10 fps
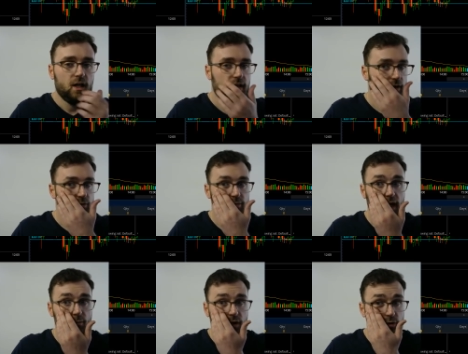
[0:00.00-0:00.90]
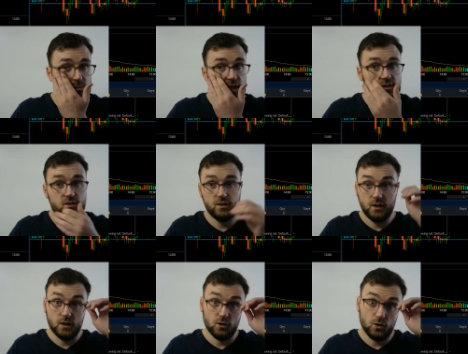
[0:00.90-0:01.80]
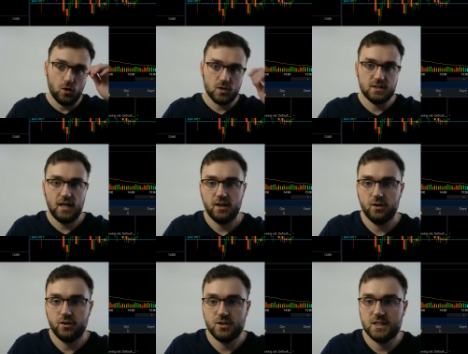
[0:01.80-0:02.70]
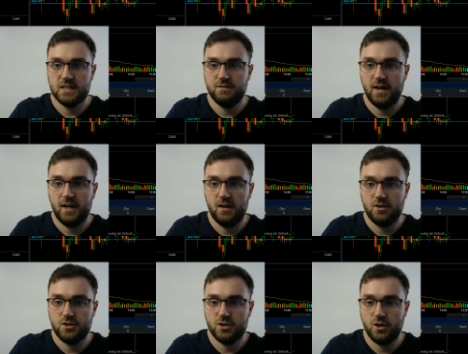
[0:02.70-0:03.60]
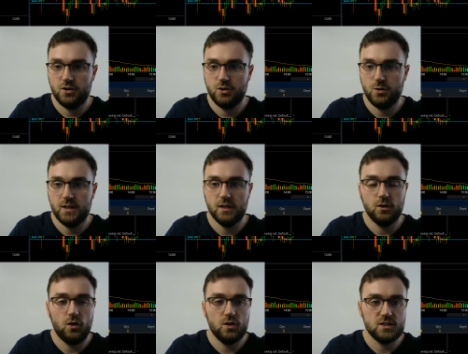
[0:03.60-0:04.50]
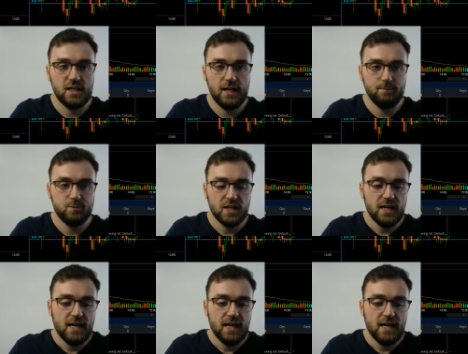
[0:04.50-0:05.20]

That money was made to the long side, $165 to the long side.